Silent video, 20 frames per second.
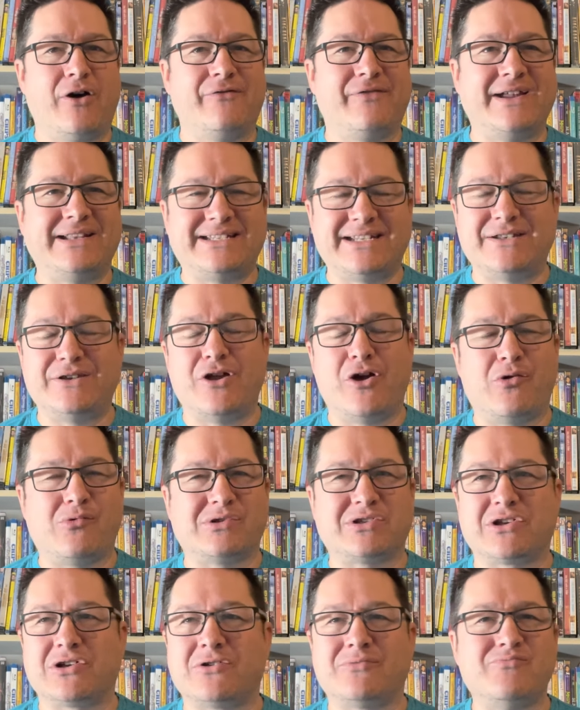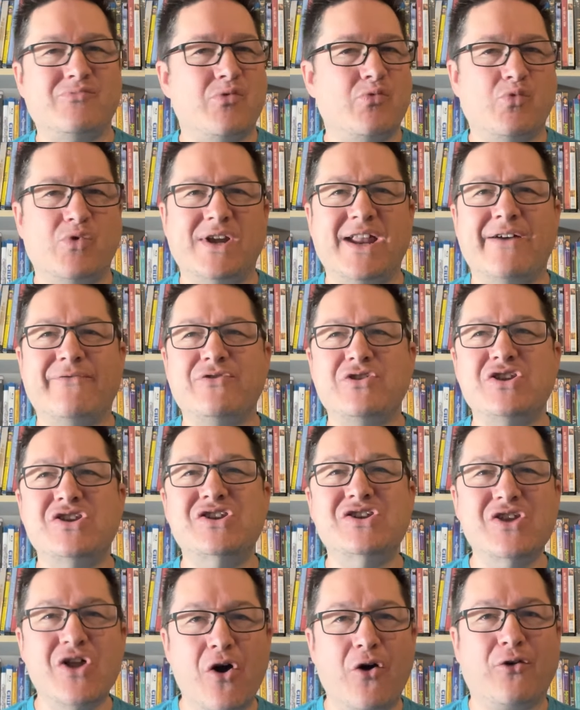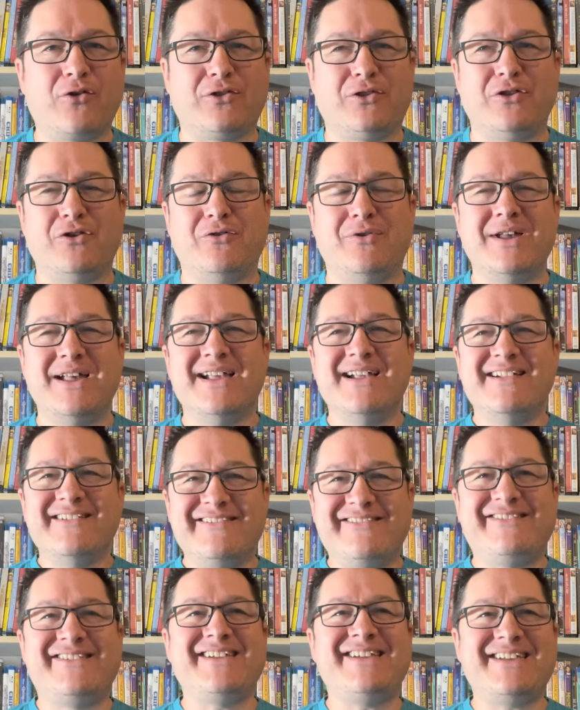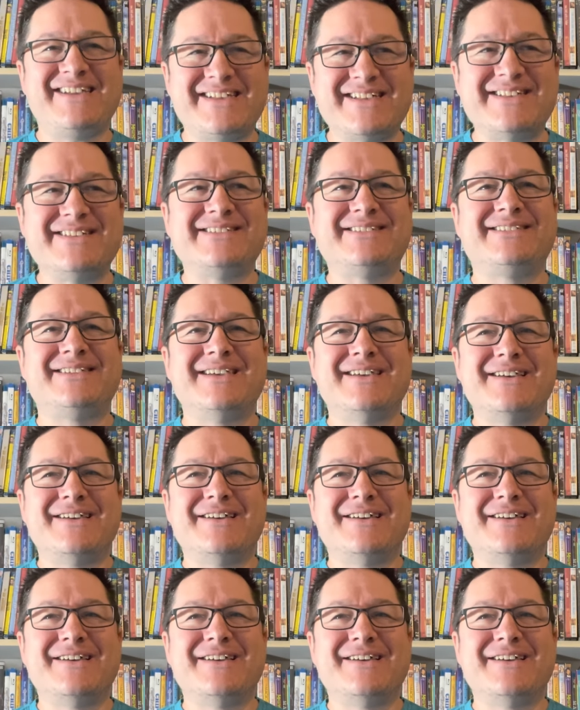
If I didn't know it was her, would have no clue. She is